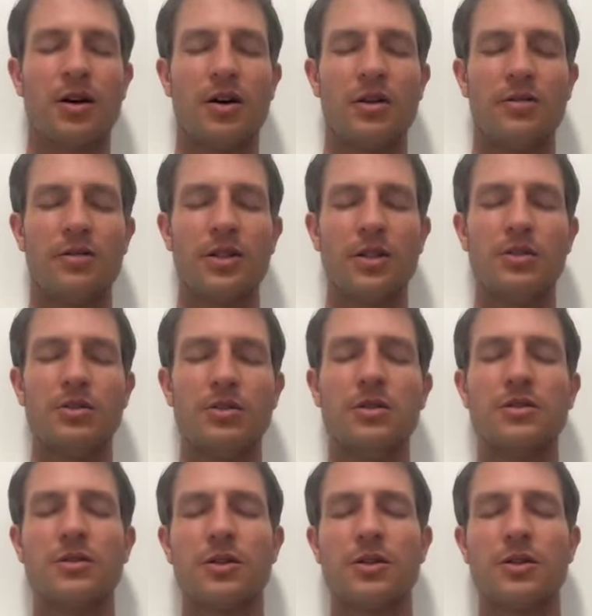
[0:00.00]
of the
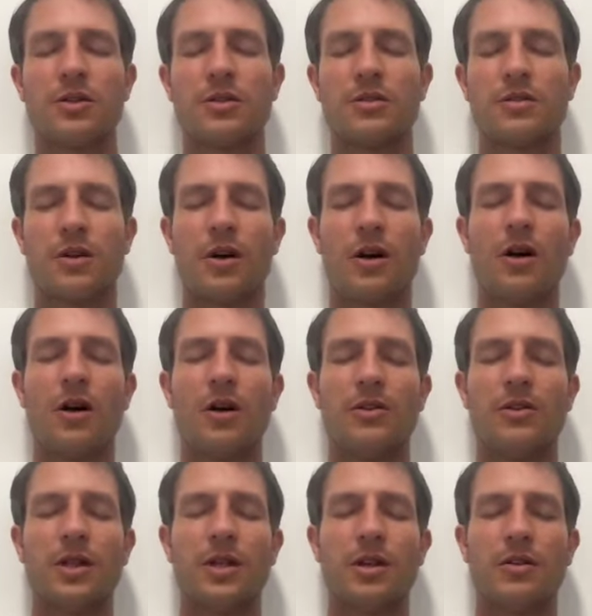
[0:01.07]
universe, of all
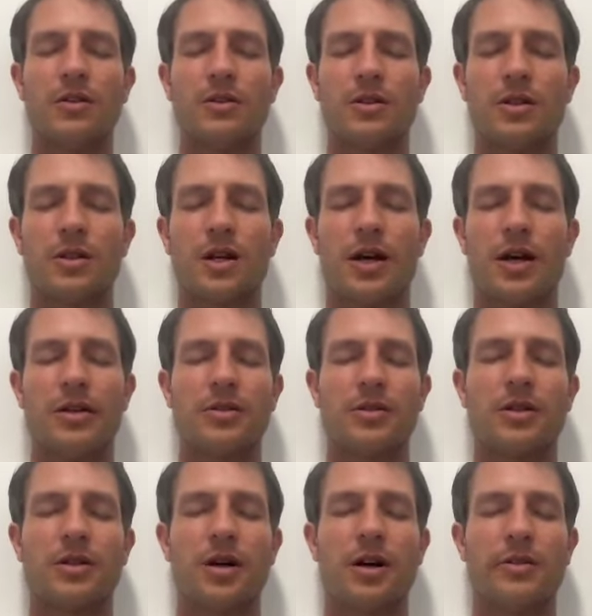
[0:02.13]
the gifts it has
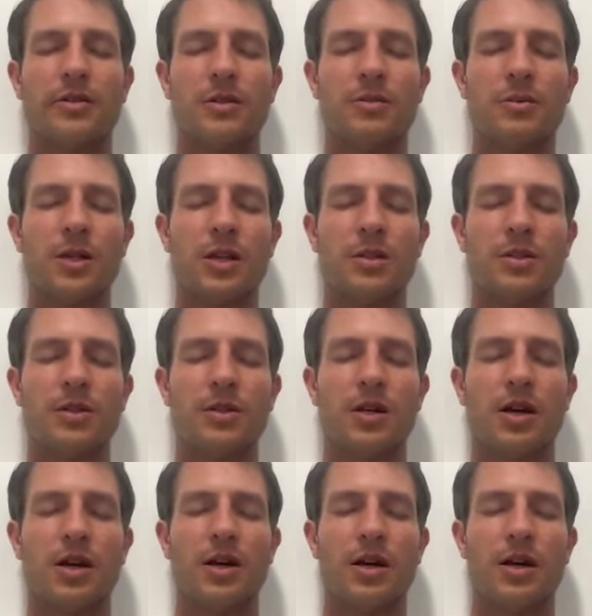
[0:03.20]
to offer me
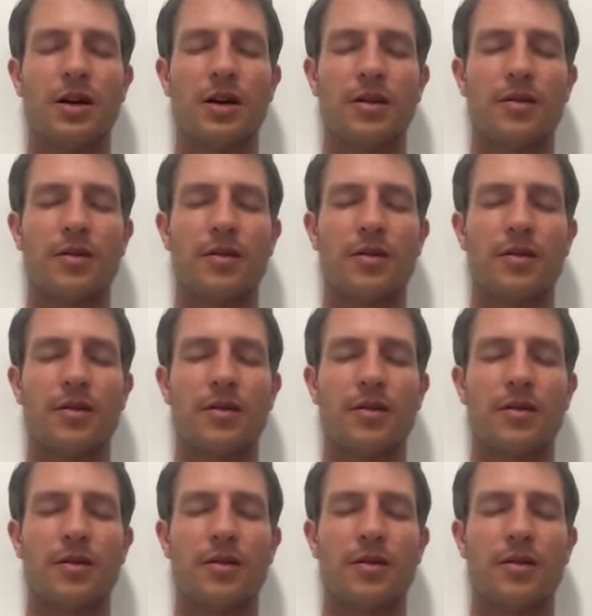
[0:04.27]
today.